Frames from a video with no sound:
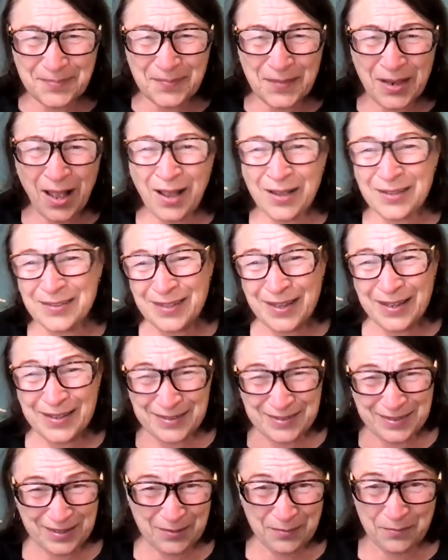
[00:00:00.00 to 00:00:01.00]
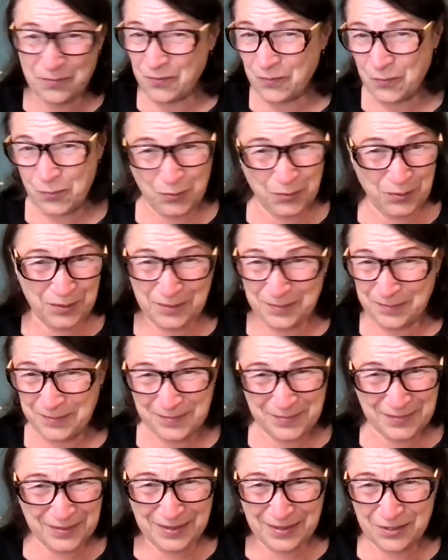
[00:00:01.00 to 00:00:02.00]
I like them for
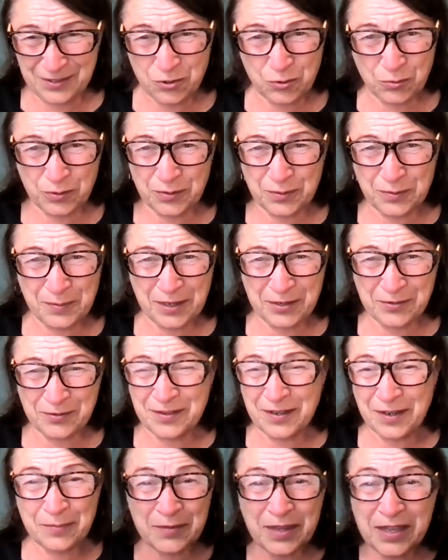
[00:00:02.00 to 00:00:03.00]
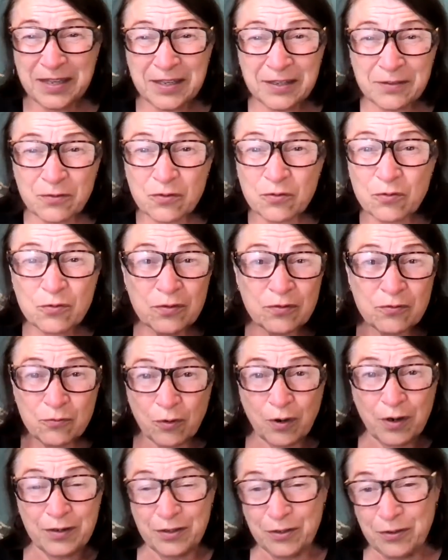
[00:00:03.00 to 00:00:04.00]
a short amount of time. They can
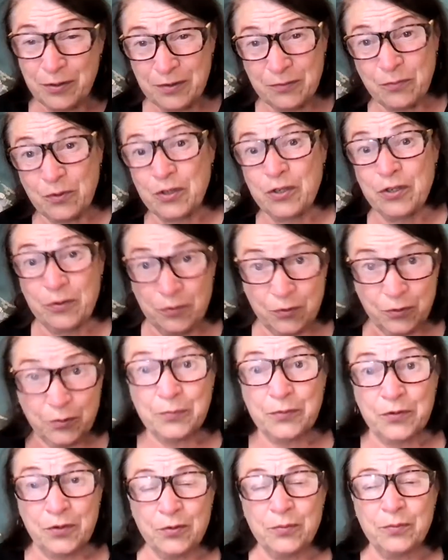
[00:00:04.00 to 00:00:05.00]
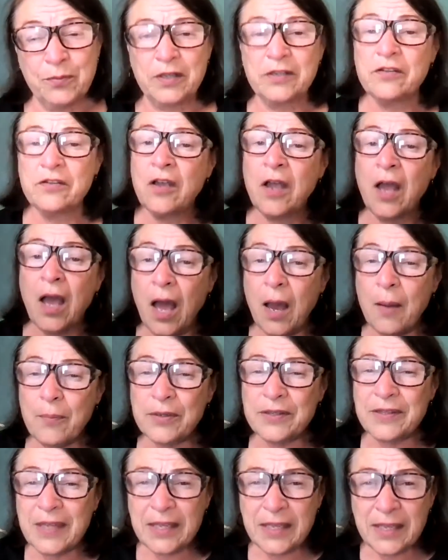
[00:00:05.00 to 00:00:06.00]
draw you in where you do them too much,
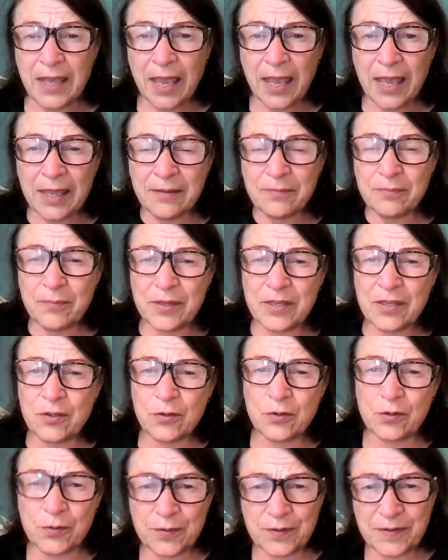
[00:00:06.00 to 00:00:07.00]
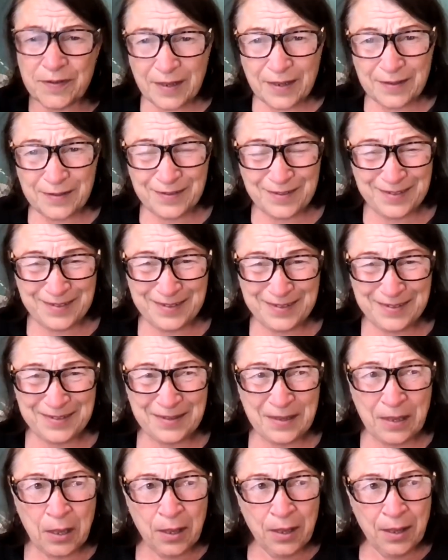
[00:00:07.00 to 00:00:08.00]
but they can be used as this
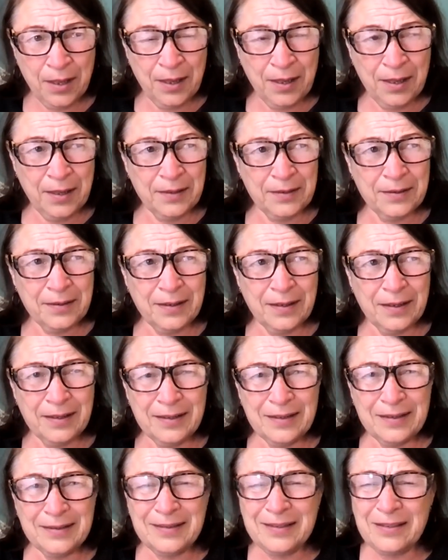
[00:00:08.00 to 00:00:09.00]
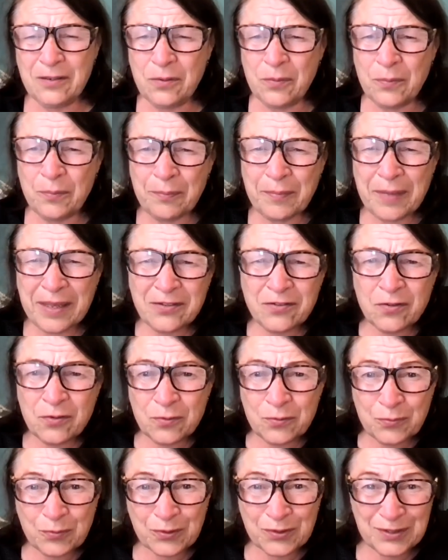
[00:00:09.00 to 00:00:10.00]
little
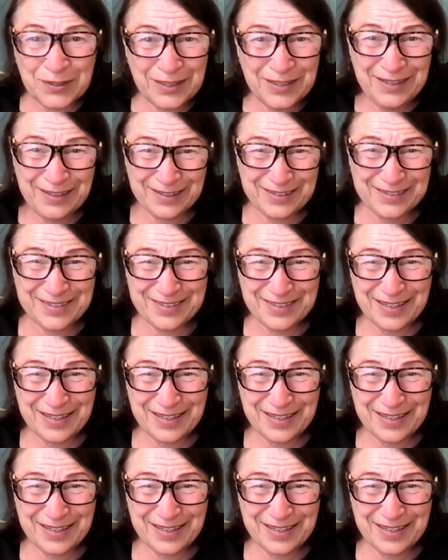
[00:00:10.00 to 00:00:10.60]
mental release.